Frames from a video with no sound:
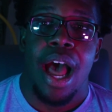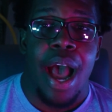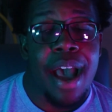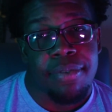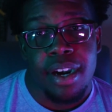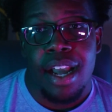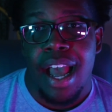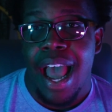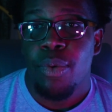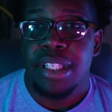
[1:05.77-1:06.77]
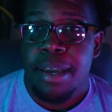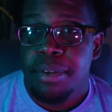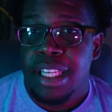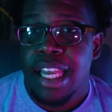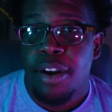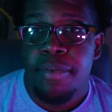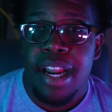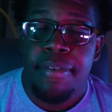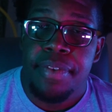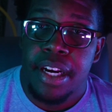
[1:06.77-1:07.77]
However, I was able to get over
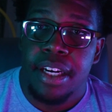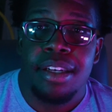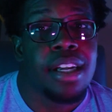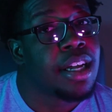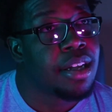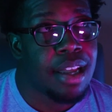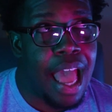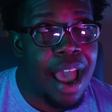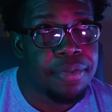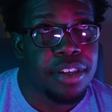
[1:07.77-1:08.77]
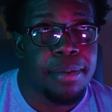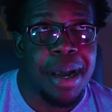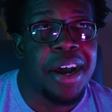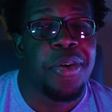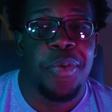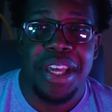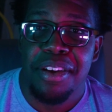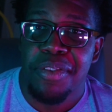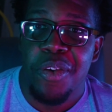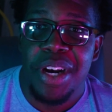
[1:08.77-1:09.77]
that fear after about a
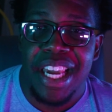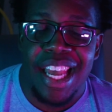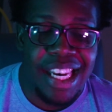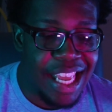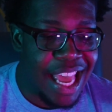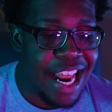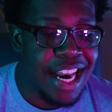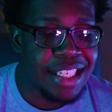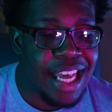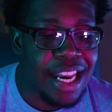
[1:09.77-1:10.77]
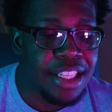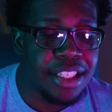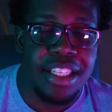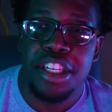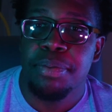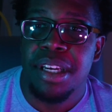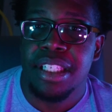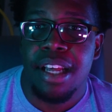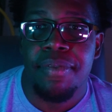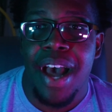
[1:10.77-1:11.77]
week of owning it, and I decided to teach
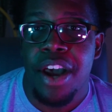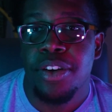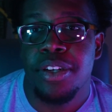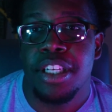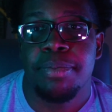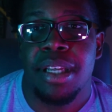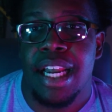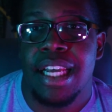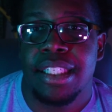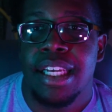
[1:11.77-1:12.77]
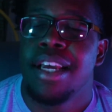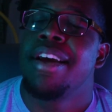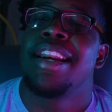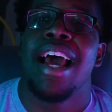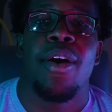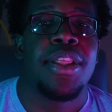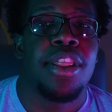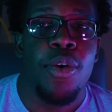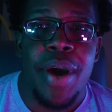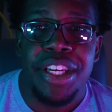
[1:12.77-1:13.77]
myself how to do the split S. Now,
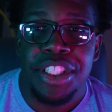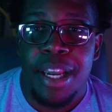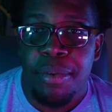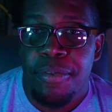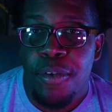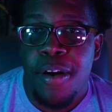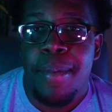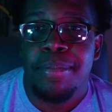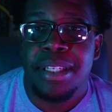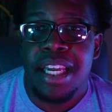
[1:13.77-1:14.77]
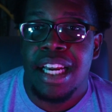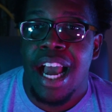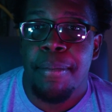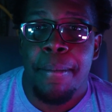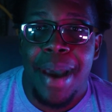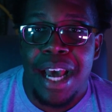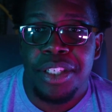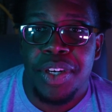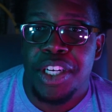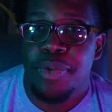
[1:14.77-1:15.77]
in no way, shape, or form I'm saying I'm a
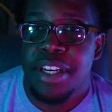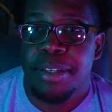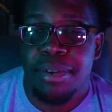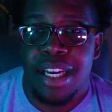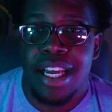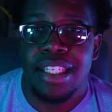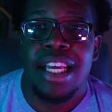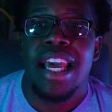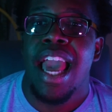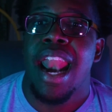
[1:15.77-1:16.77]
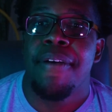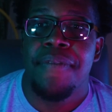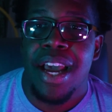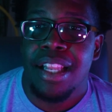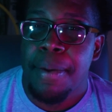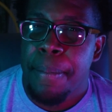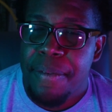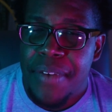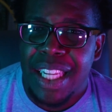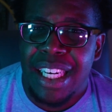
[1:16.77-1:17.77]
master at doing the split S, and I finally
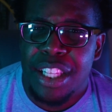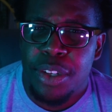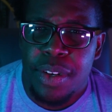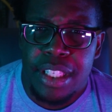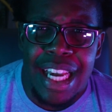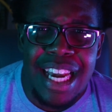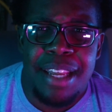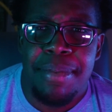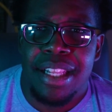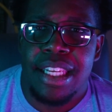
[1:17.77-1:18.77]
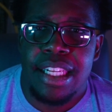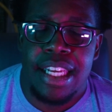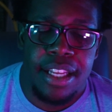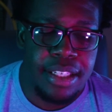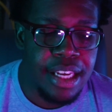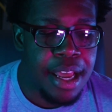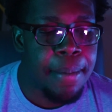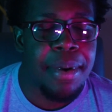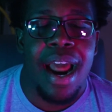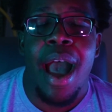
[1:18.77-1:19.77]
perfected it to the tiny bit details,
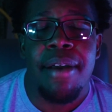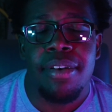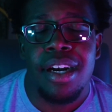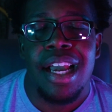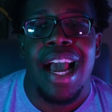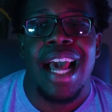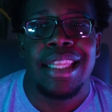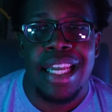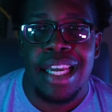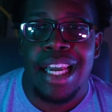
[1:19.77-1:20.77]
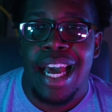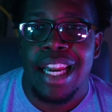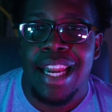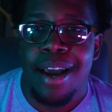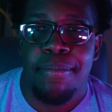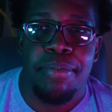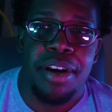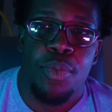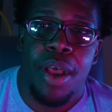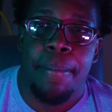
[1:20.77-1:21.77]
but however, I think I got it down
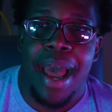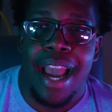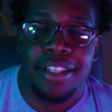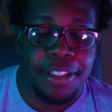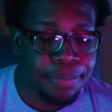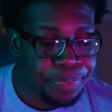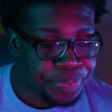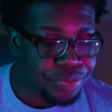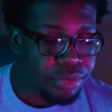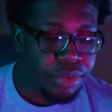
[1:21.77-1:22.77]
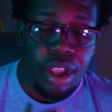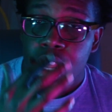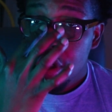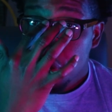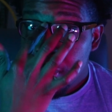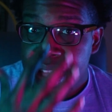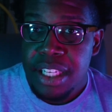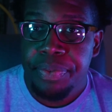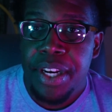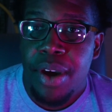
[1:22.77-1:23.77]
pretty well packed. So with
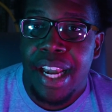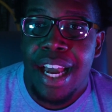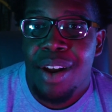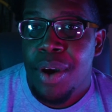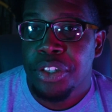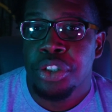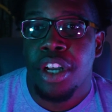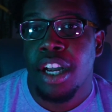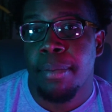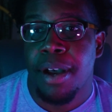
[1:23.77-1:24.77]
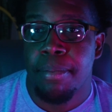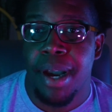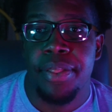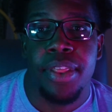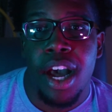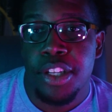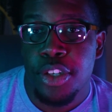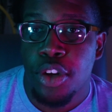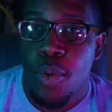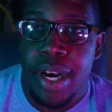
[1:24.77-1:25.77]
this video, I kind of wanted to talk about my
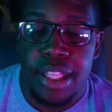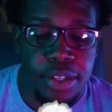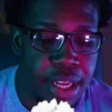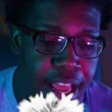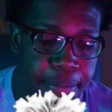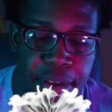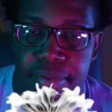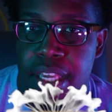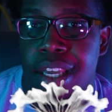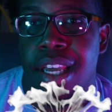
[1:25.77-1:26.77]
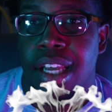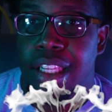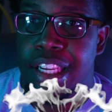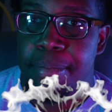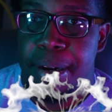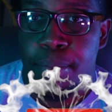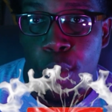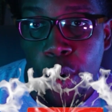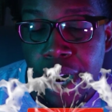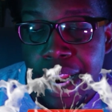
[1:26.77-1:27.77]
thoughts going into the FPV a little bit
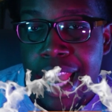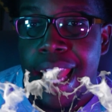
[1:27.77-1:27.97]
more.